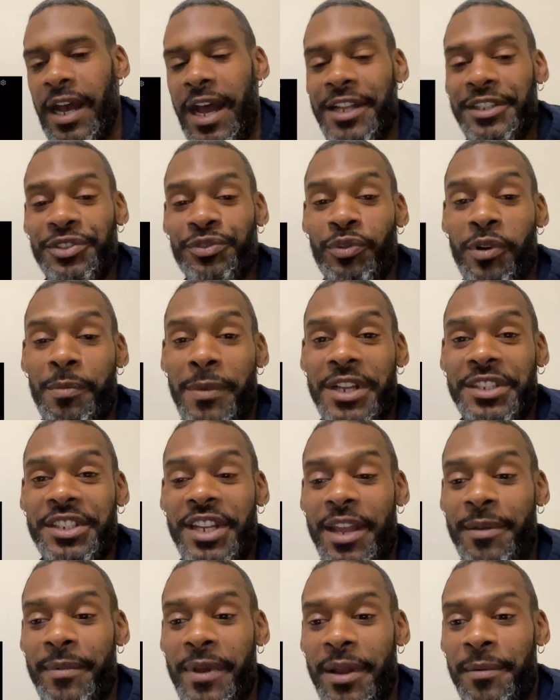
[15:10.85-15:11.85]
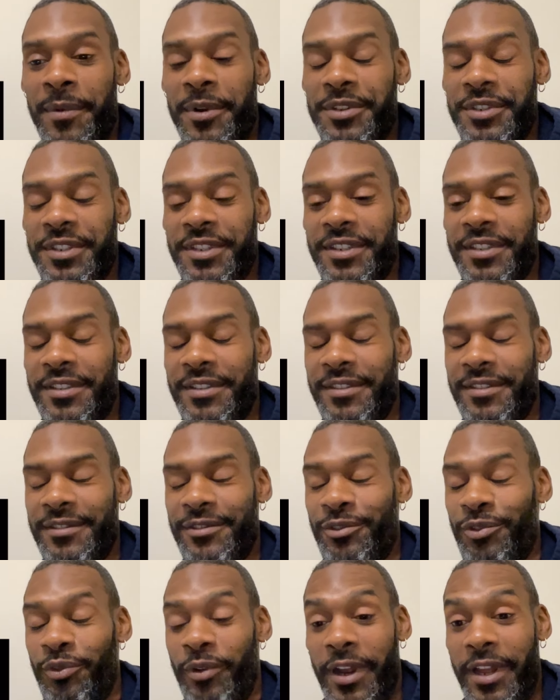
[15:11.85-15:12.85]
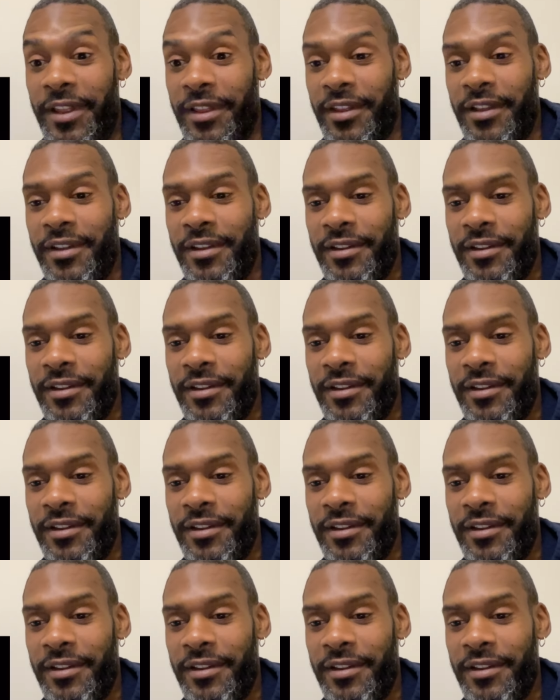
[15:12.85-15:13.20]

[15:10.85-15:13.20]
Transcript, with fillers: I just want my chain back merch is crazy.